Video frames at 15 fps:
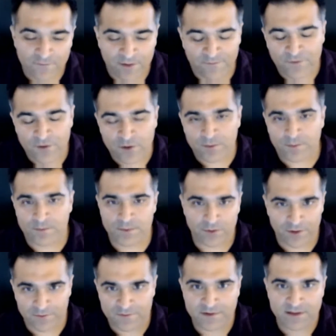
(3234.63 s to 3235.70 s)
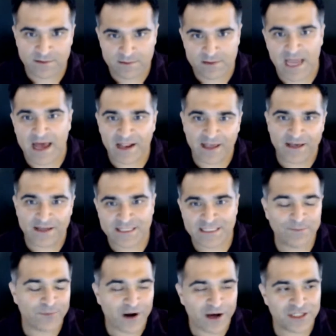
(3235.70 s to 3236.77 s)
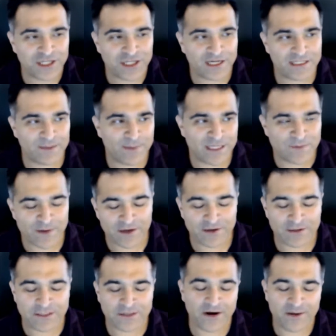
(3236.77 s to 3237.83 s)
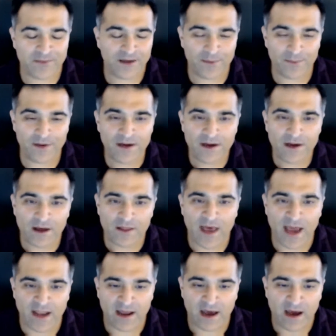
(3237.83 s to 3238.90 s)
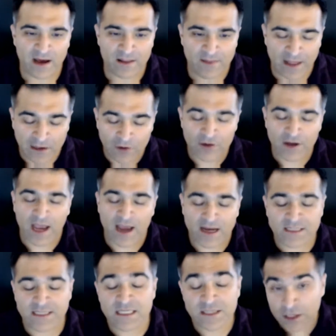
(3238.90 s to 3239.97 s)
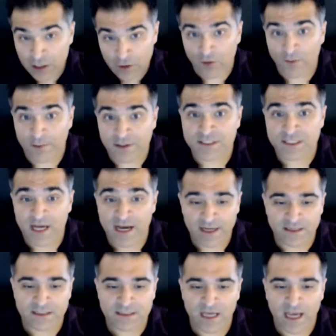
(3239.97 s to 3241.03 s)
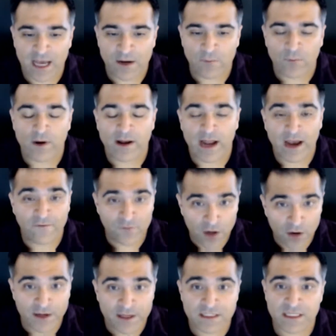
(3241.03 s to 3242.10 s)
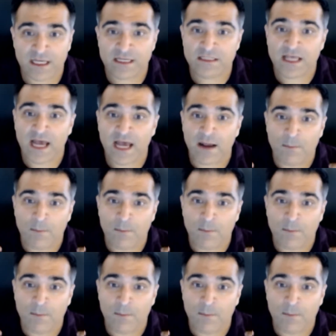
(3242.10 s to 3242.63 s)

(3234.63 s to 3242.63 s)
a few sort of dalliance projects, the best way to describe them, that look at, because I study global science, and what I've noticed is that